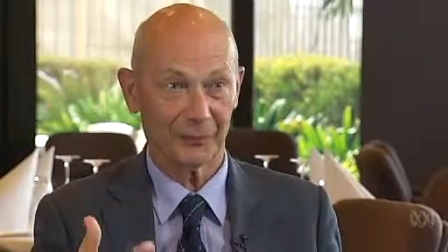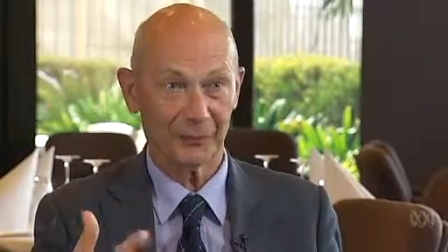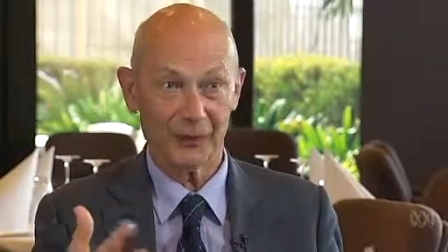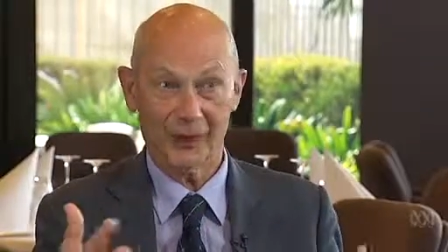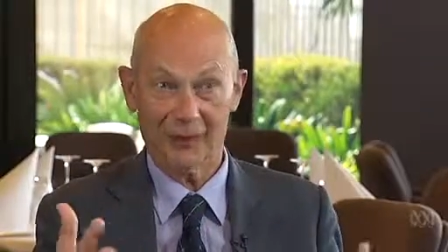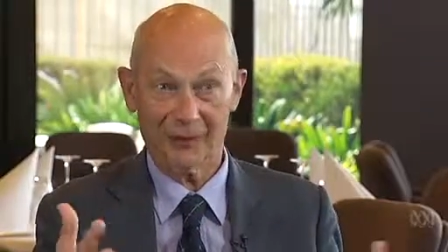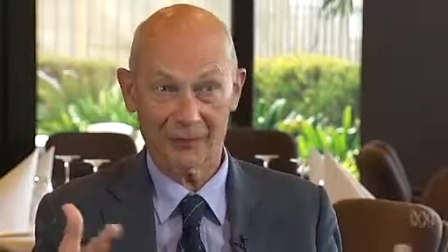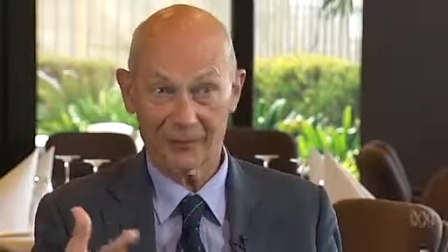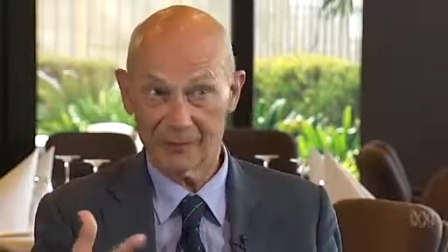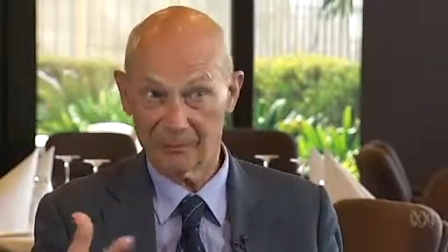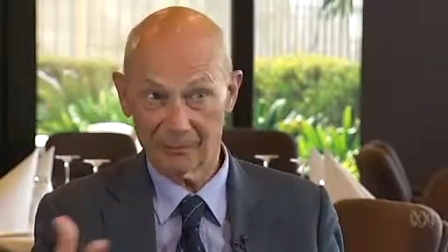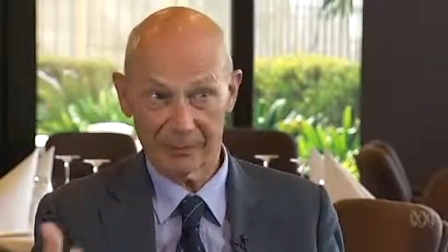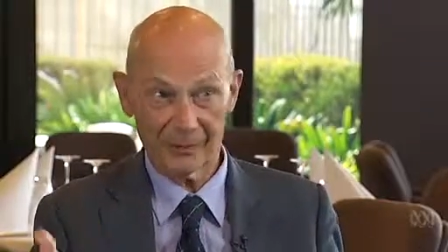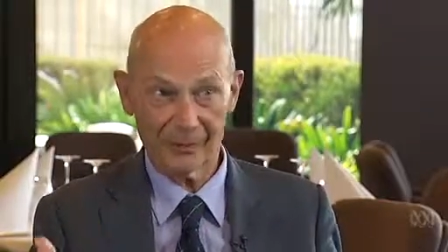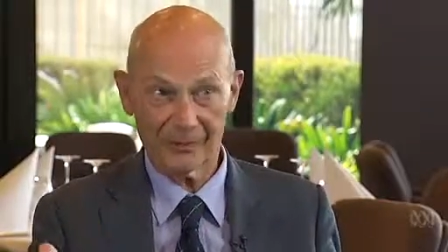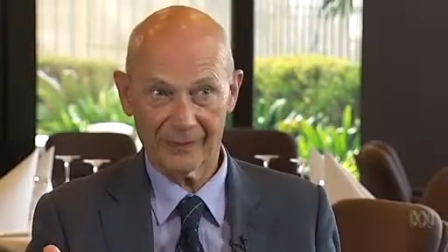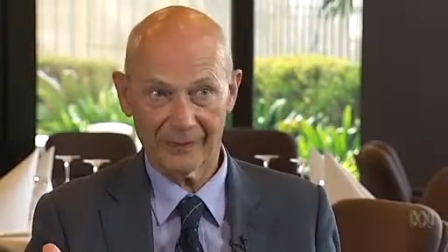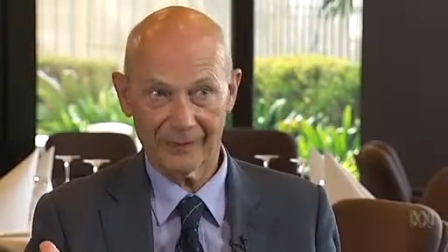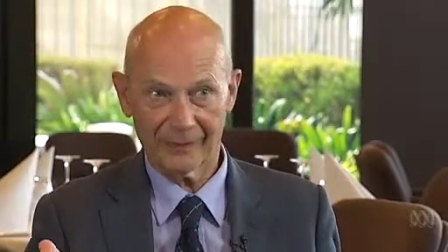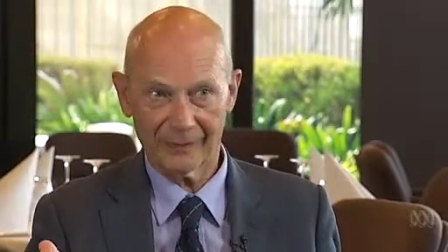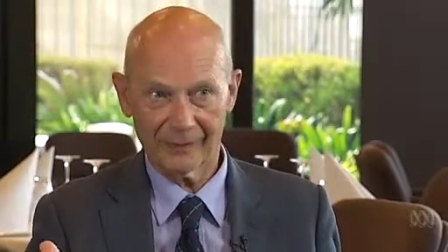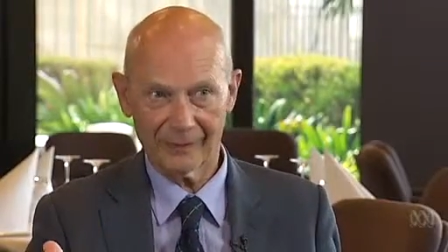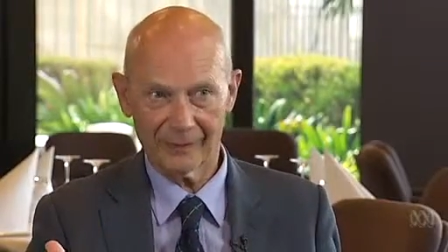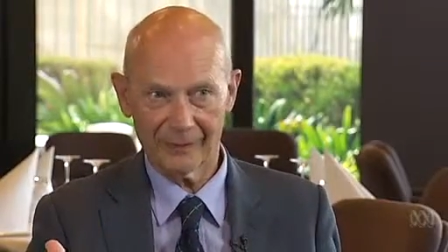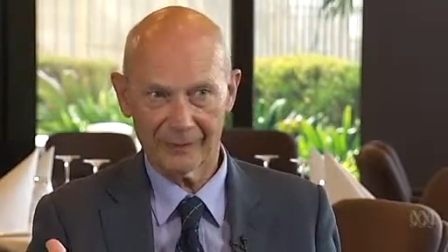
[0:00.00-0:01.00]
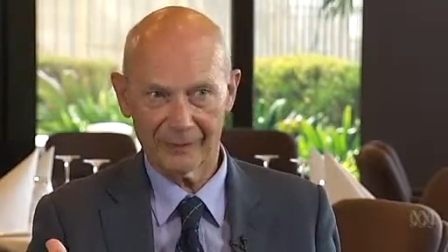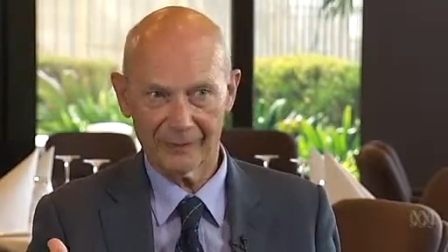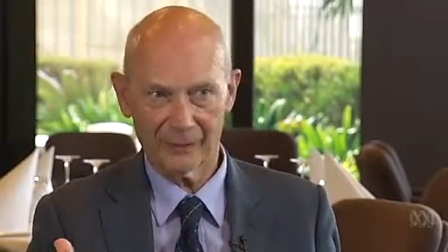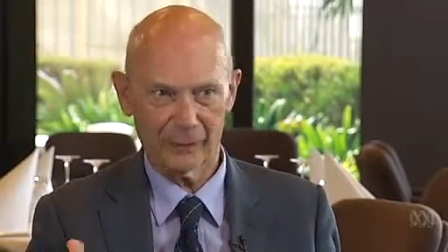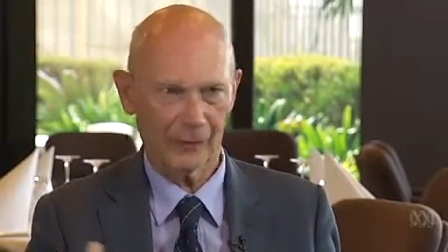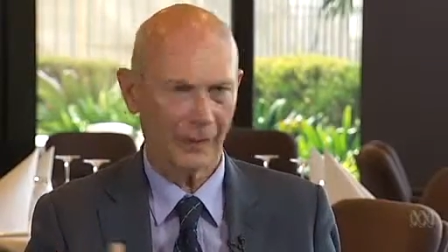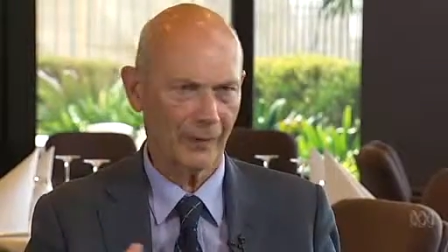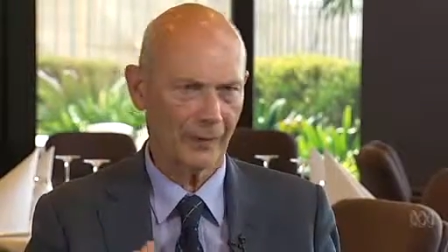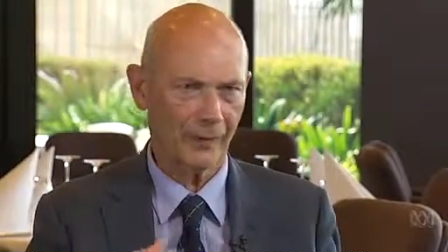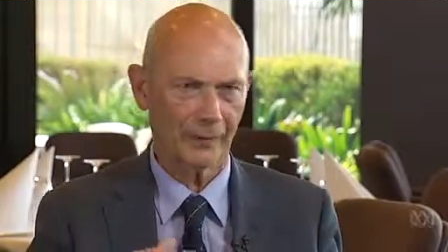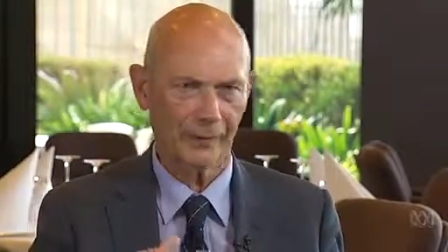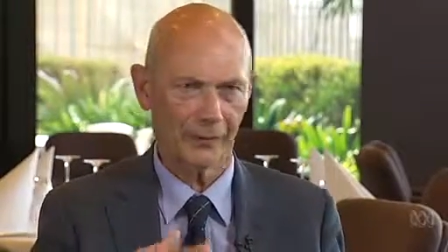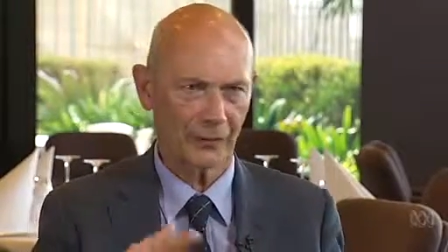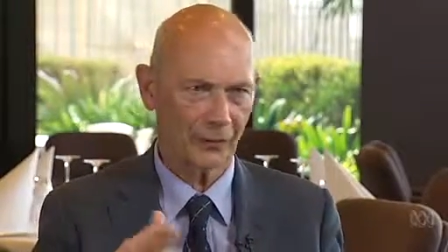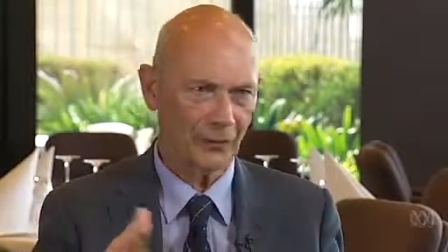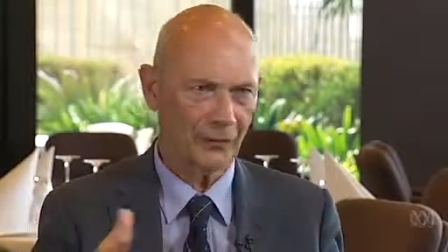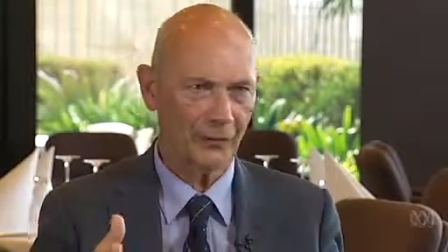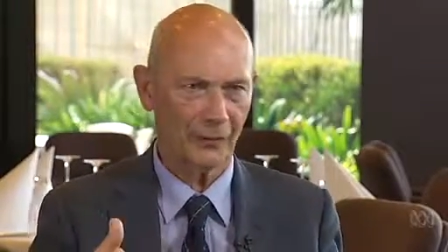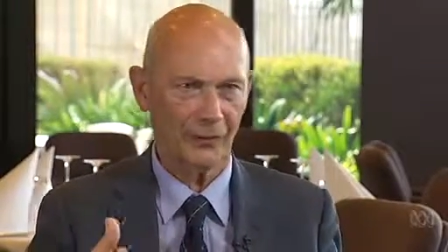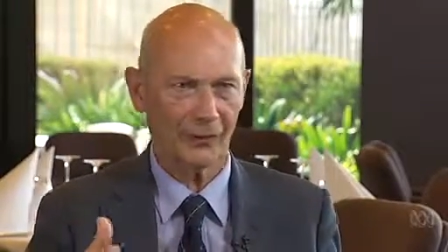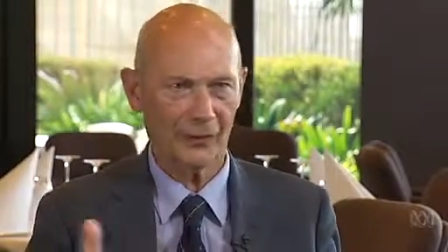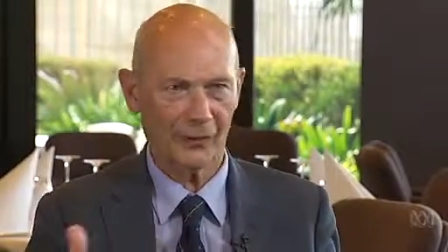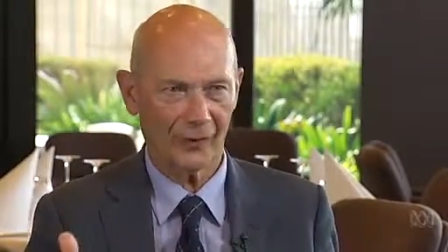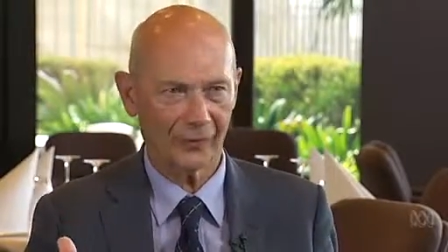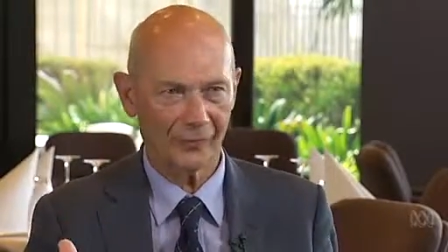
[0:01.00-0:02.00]
production processes, whether
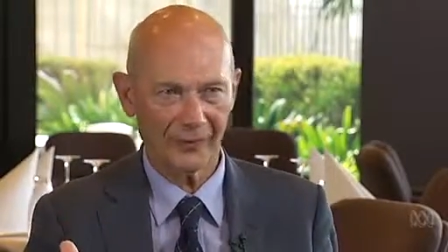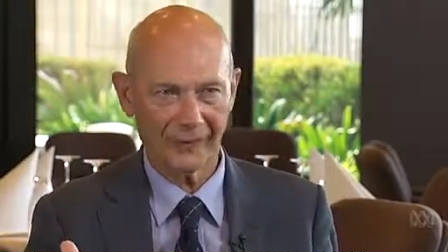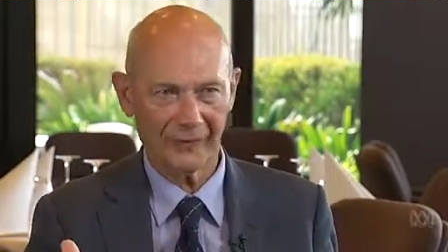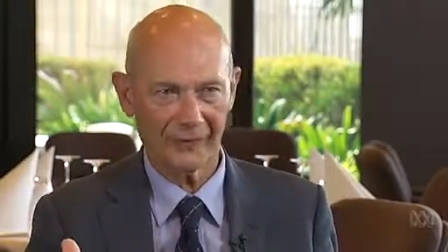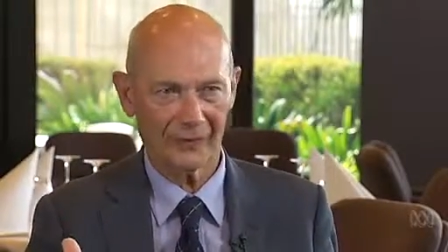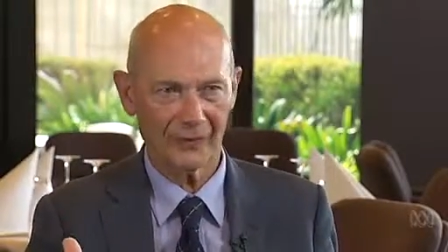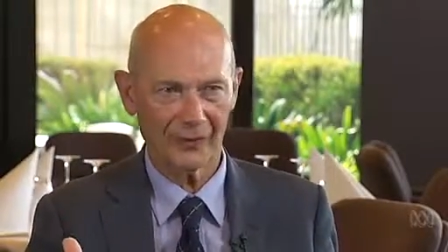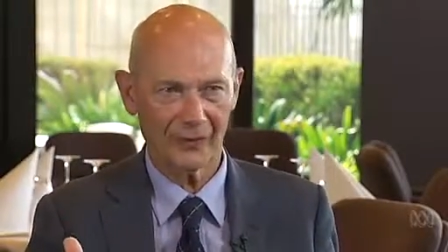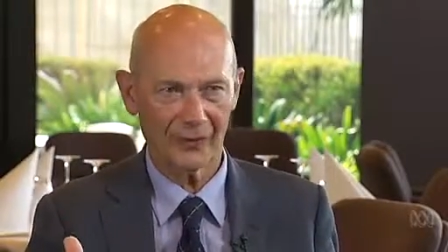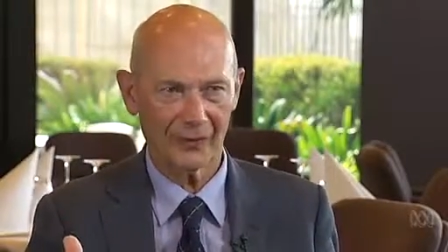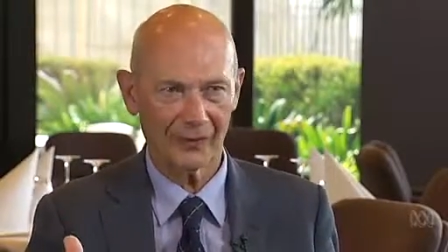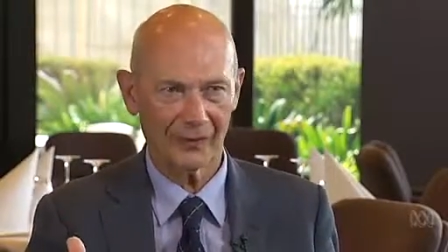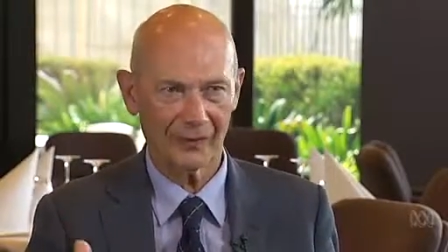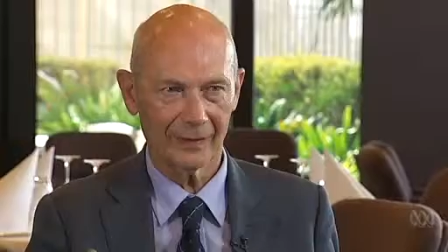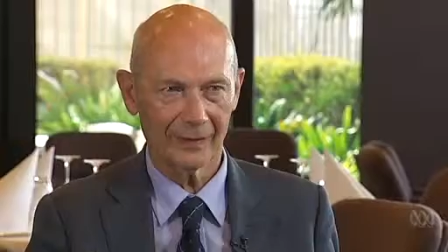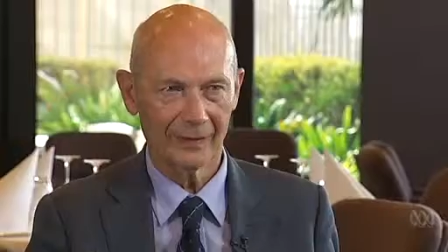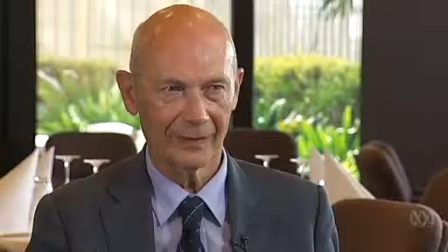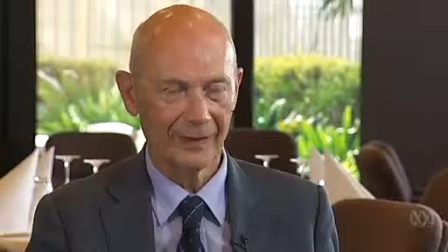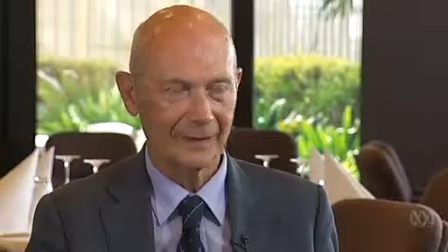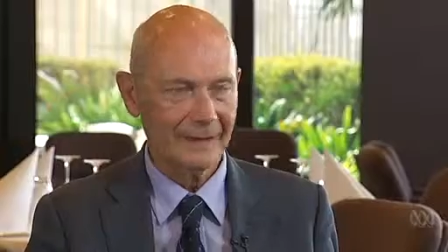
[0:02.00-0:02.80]
goods or services,